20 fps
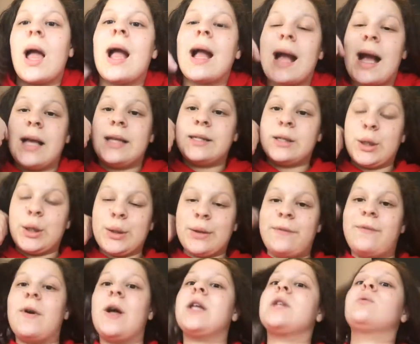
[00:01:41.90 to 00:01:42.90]
Okay, so the
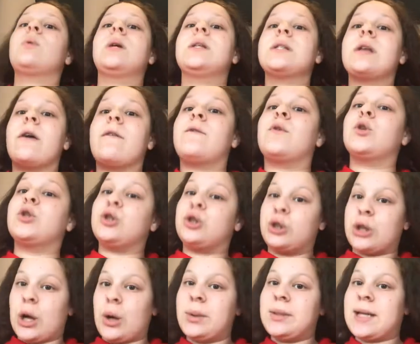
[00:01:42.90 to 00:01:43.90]
first one's for
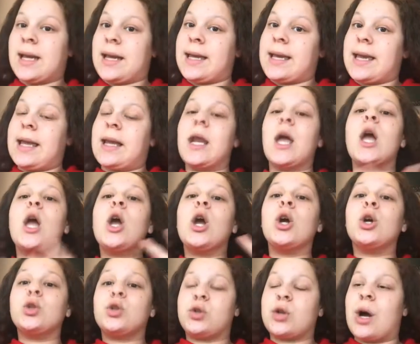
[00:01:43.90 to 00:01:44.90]
note taking.
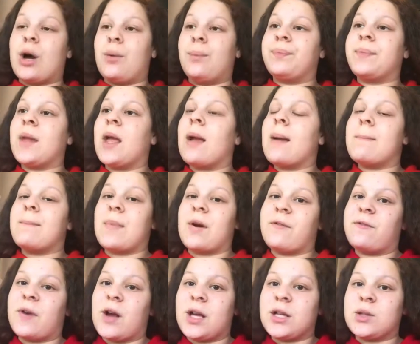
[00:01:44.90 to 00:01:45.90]
So my
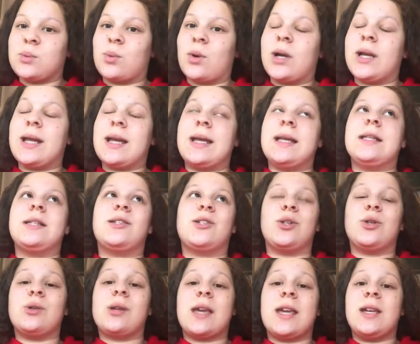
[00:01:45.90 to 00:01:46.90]
first one is
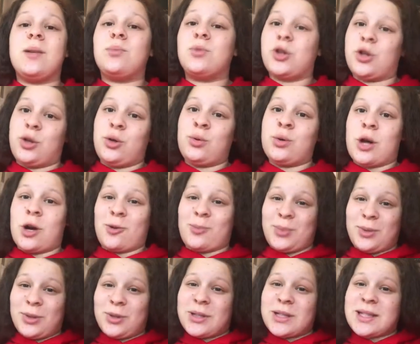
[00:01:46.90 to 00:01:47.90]
to keep 2
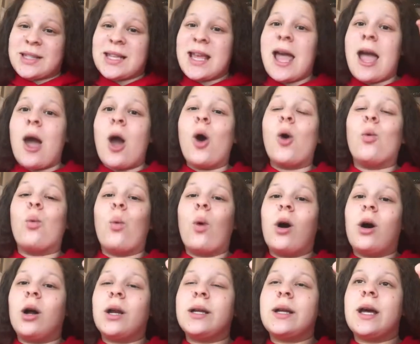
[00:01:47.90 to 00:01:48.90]
notebooks.
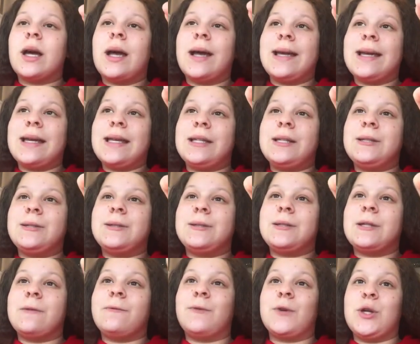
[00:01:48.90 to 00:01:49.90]
One
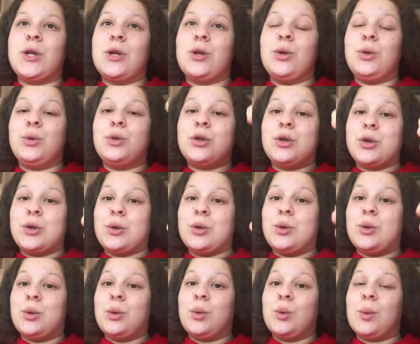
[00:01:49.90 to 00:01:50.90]
is for you
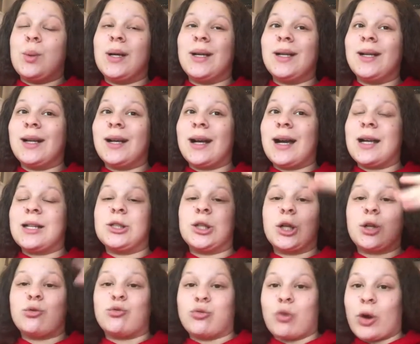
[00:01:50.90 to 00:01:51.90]
to
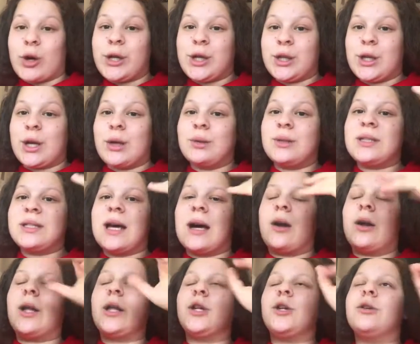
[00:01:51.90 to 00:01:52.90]
like write your notes
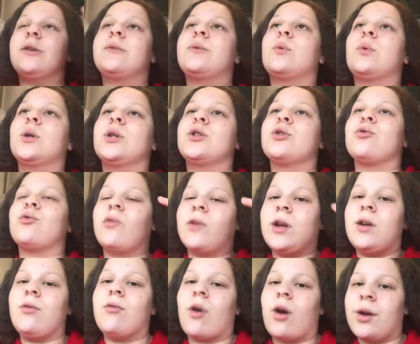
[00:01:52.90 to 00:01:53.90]
down, and another one to
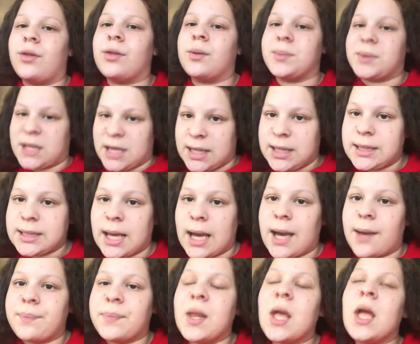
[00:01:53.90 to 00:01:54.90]
rewrite them neater.